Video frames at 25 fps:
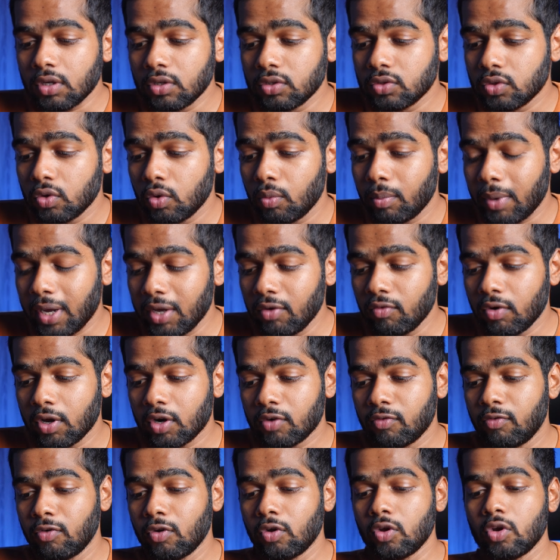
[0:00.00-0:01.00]
so my
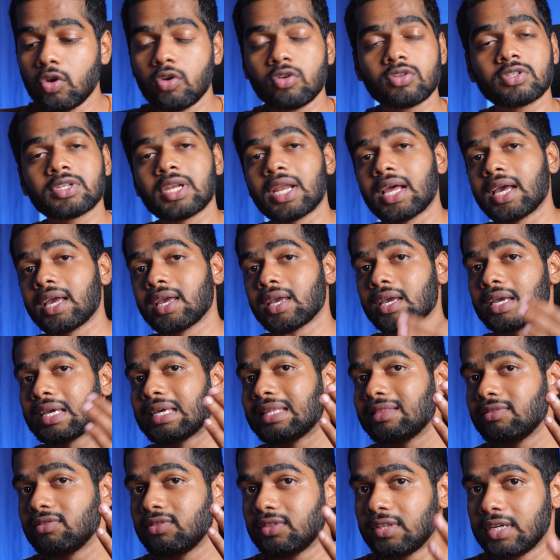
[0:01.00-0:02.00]
workflow looks like
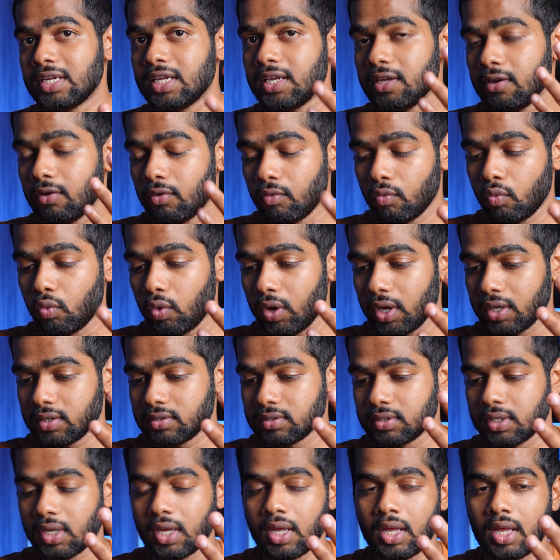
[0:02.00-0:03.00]
in three
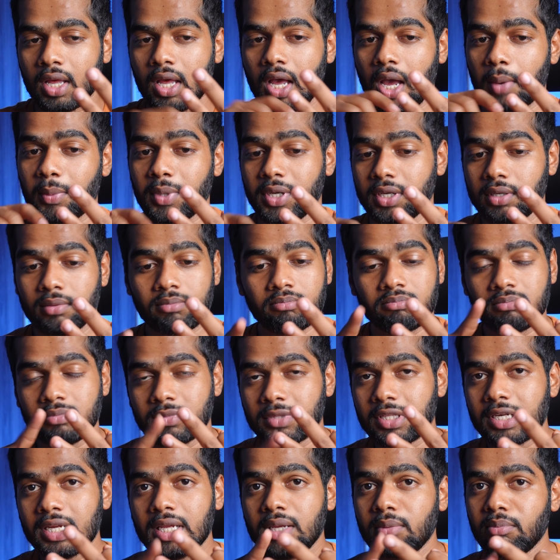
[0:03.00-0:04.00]
ways. I mean,
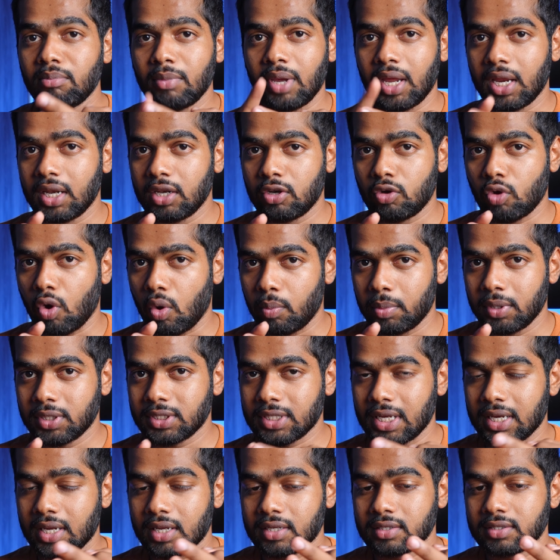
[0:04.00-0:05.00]
three main topics
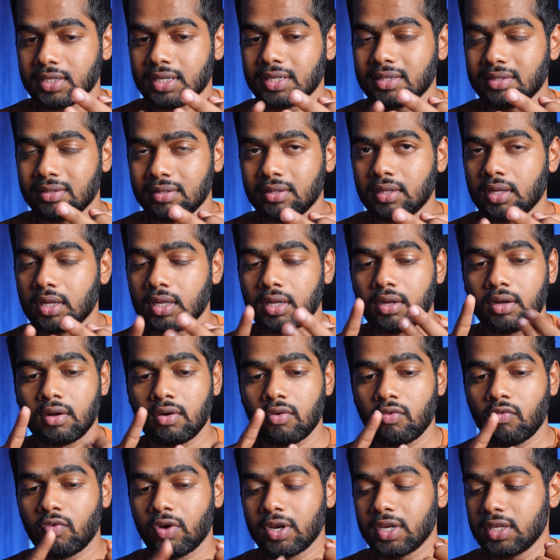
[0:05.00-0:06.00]
I can say.
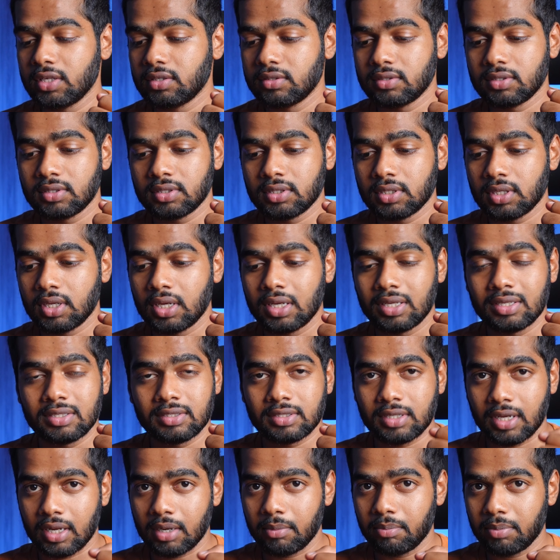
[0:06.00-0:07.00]
One is
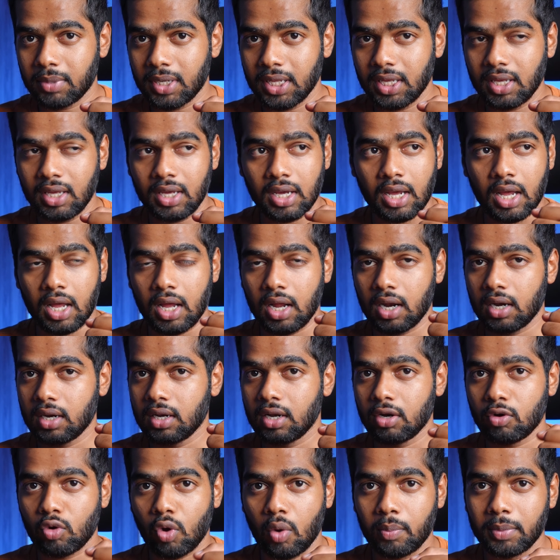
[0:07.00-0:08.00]
scripting
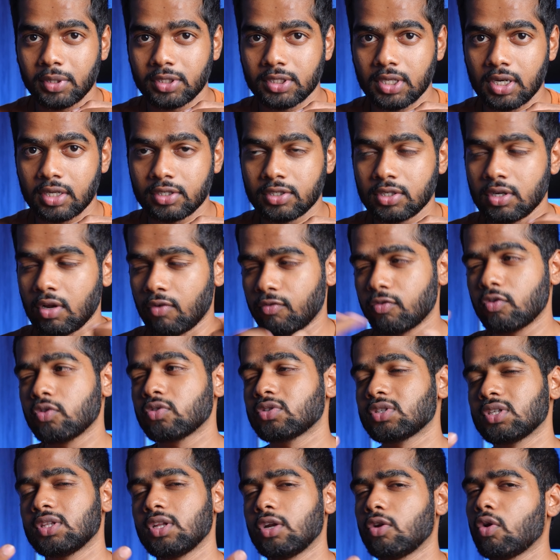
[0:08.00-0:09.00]
and topic selection. Of
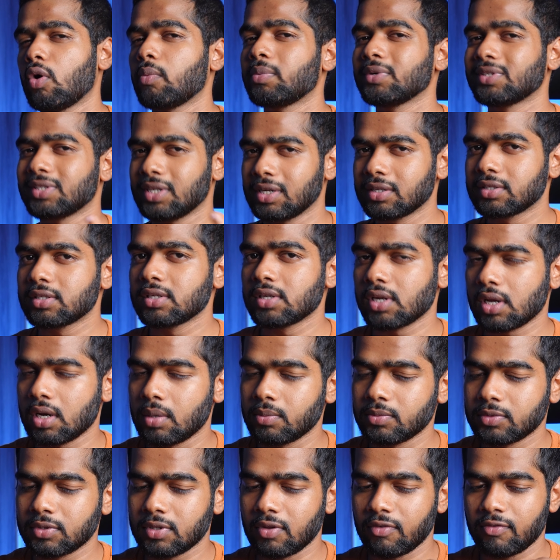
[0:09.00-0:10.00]
course, the topic selection
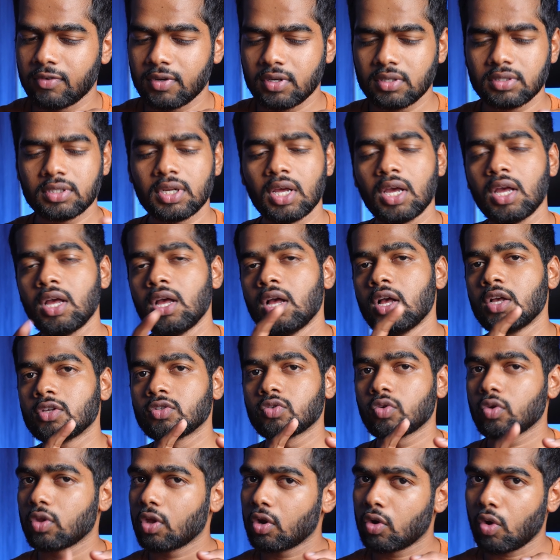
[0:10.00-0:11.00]
comes the first.
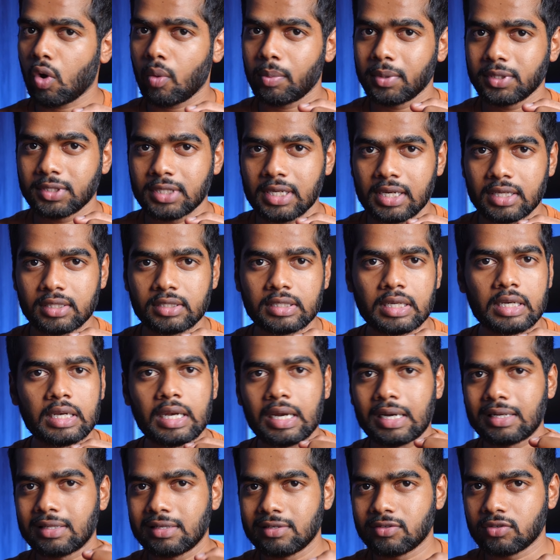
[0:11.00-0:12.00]
So the topic selection
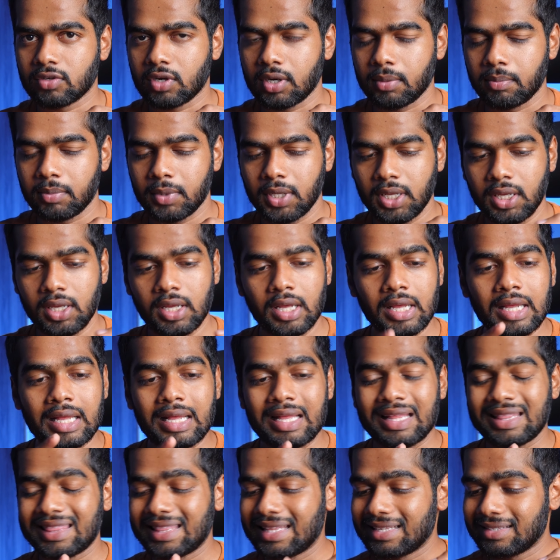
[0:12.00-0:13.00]
and the scripting.
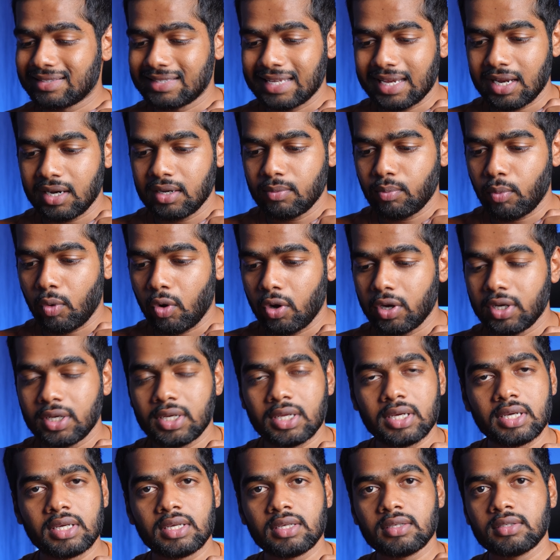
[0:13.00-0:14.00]
The second point
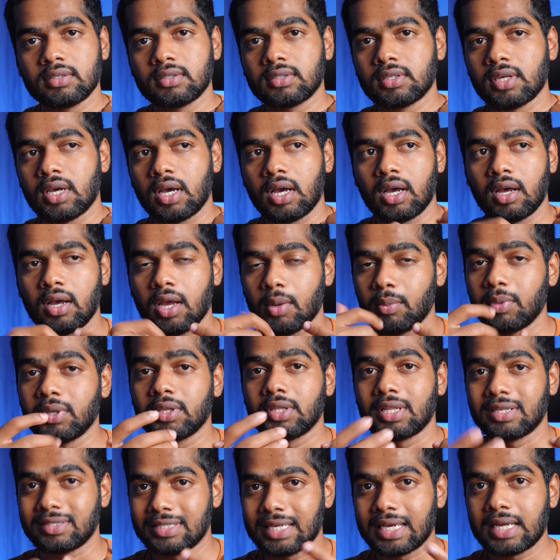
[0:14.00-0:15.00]
is,
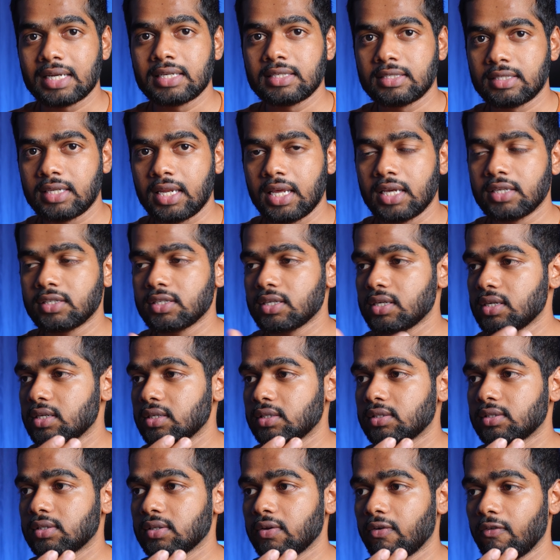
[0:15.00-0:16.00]
the second stage
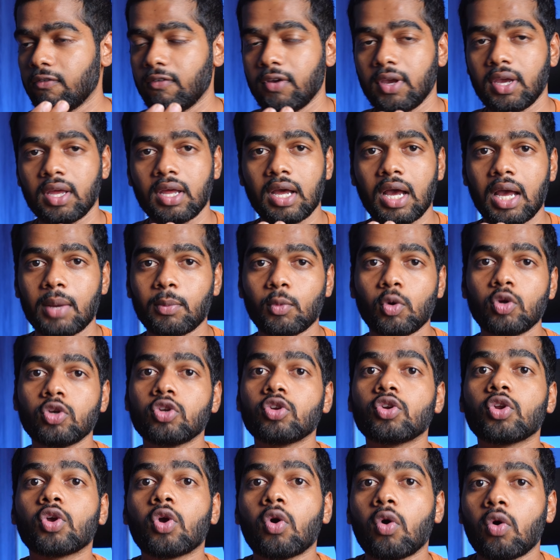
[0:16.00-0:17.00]
is where I'm going
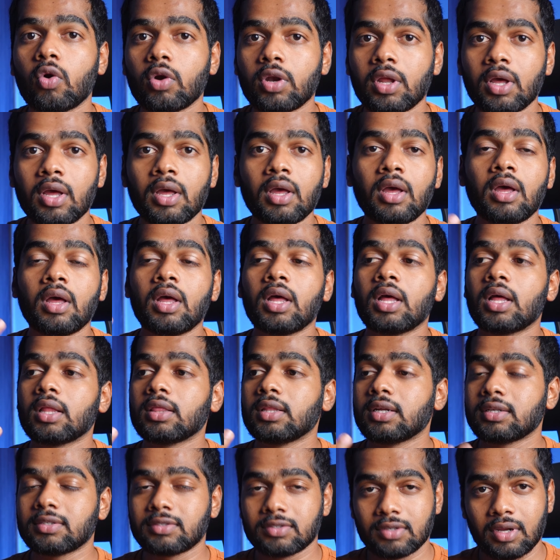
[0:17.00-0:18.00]
to record
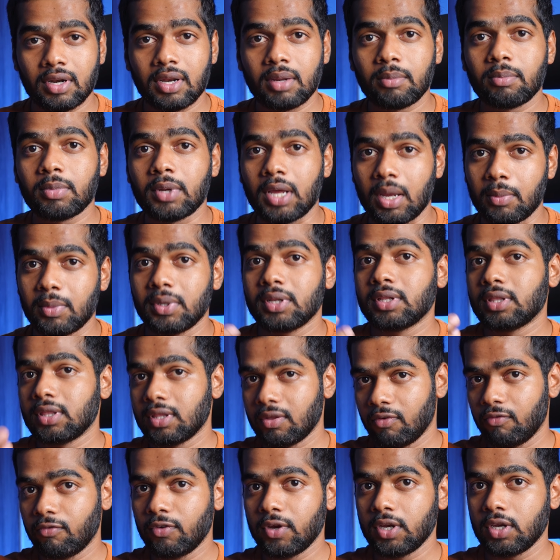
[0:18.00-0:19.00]
the script,
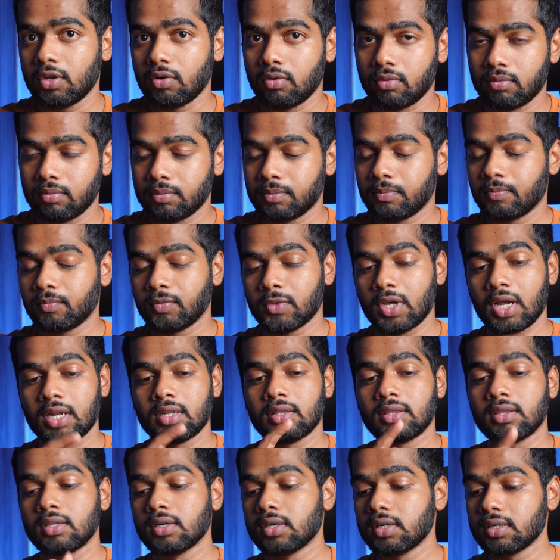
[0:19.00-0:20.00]
the video.
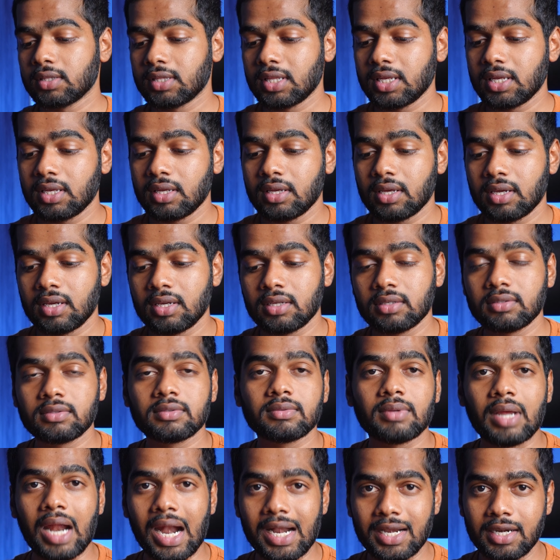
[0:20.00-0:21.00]
And third thing
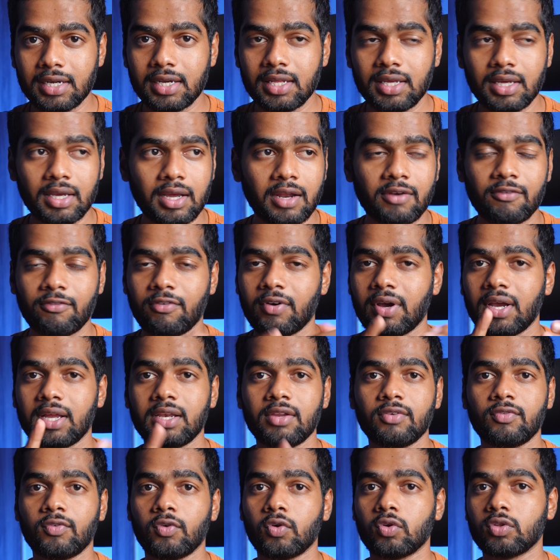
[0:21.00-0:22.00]
is editing, and
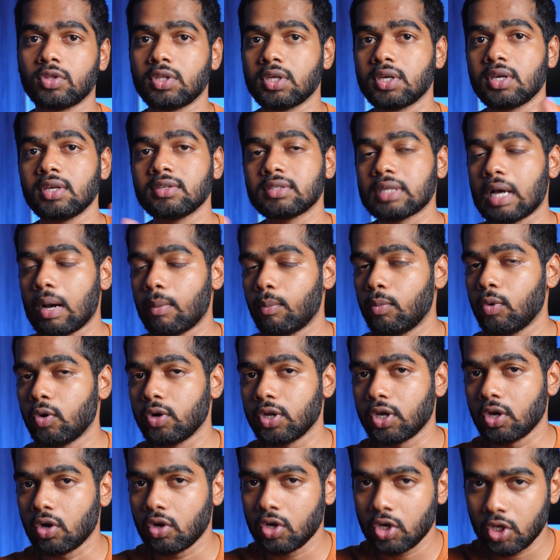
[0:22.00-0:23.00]
finally fourth thing is
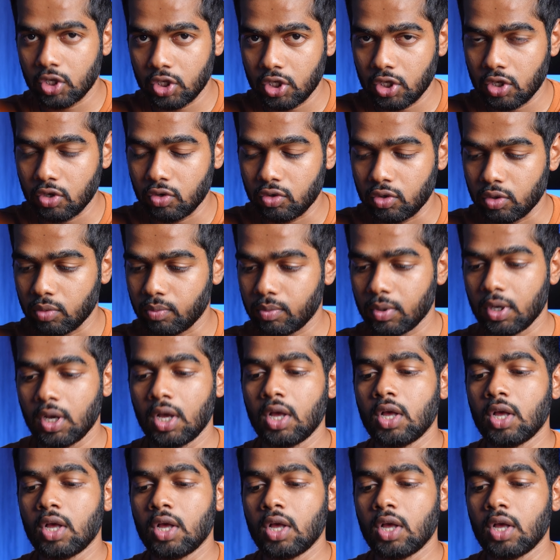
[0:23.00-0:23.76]
uploading on YouTube.